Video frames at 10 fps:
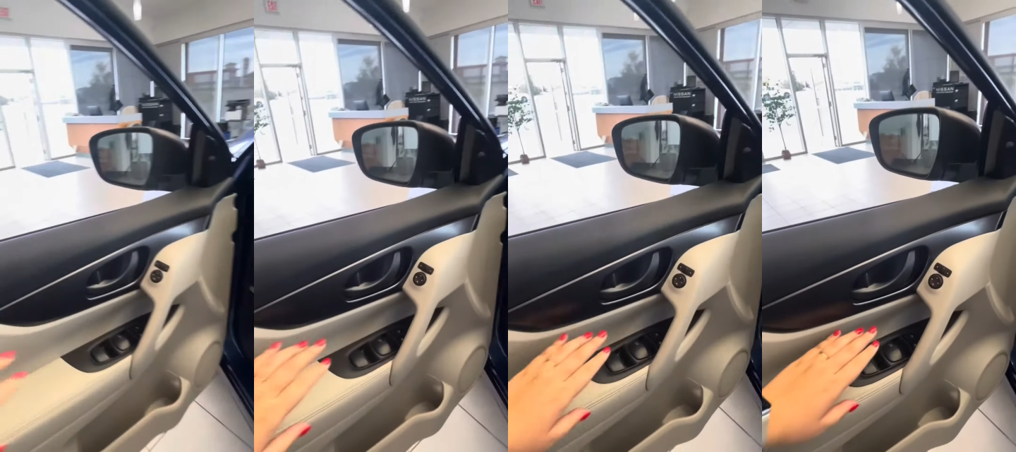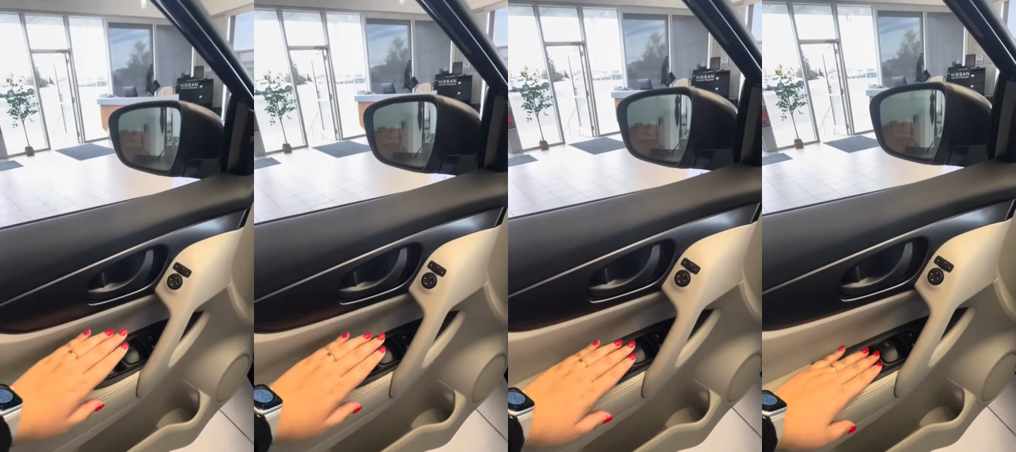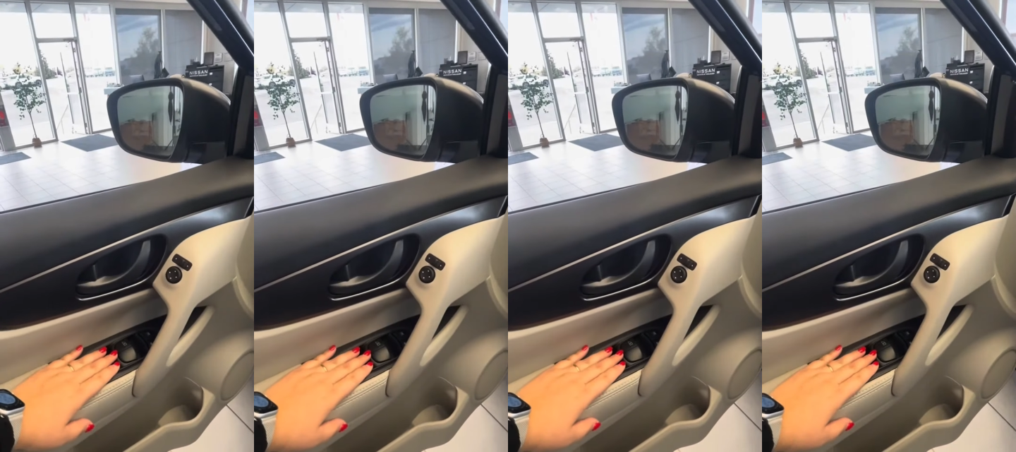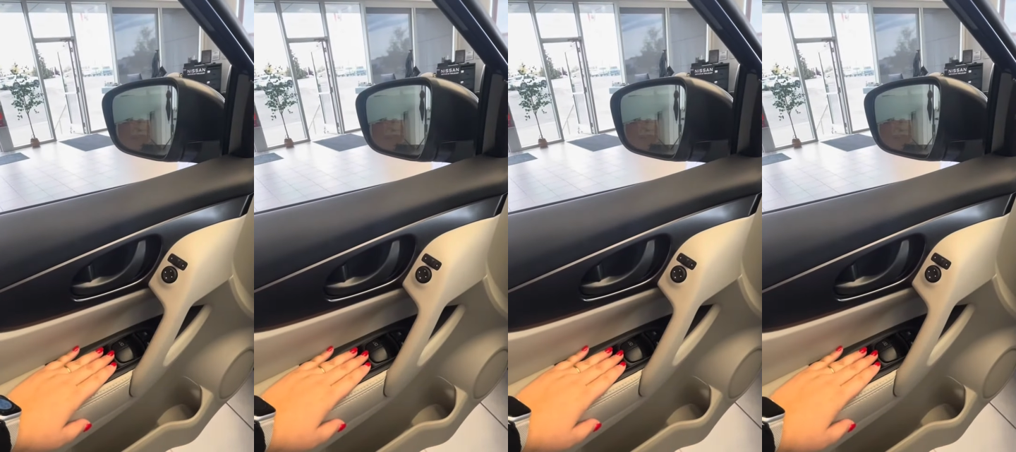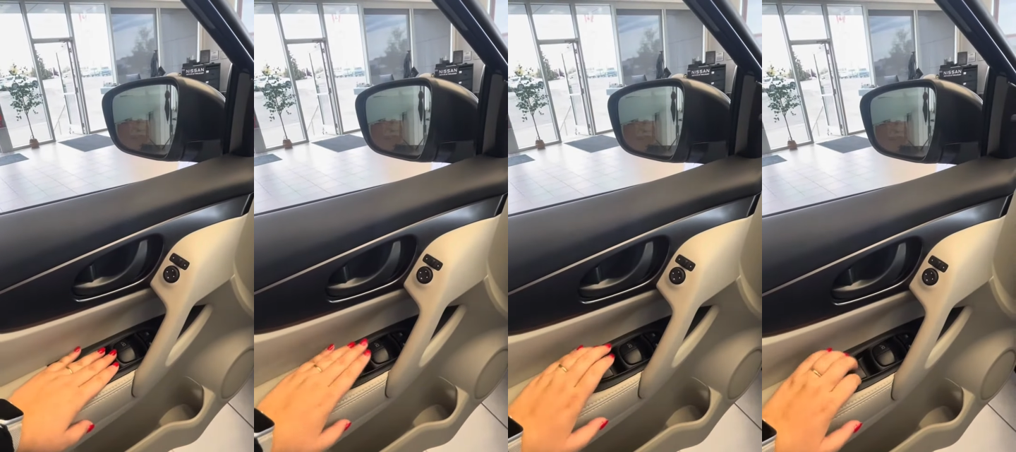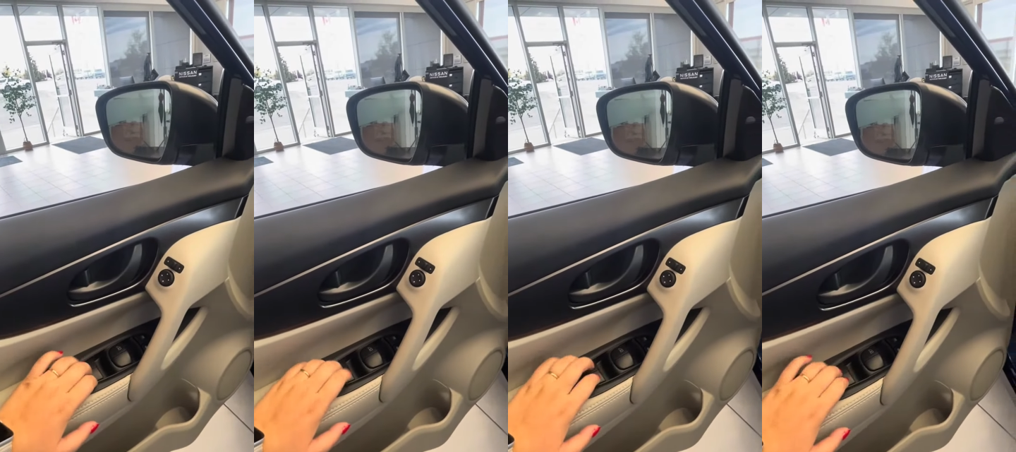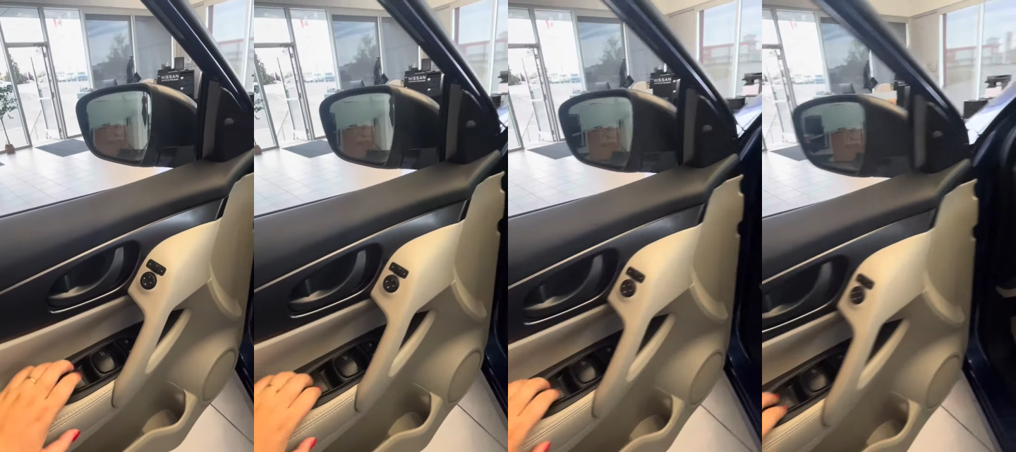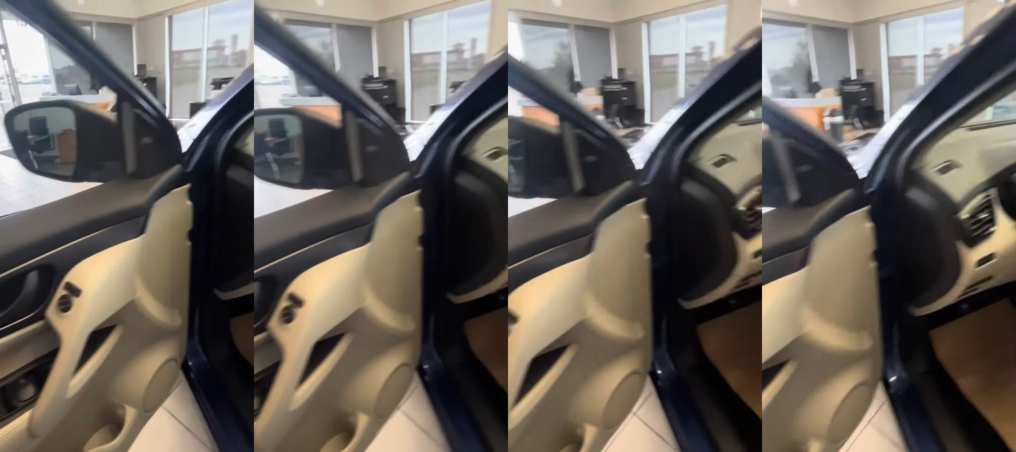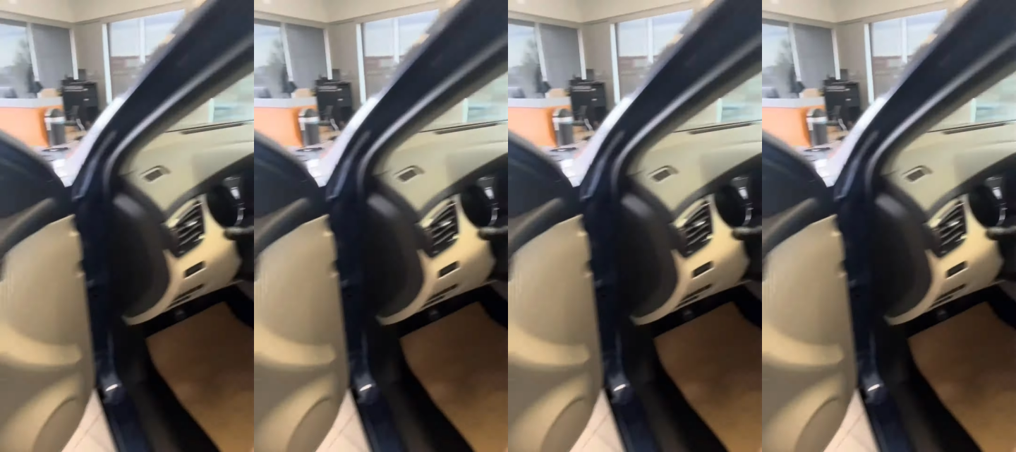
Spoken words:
(no speaker visible)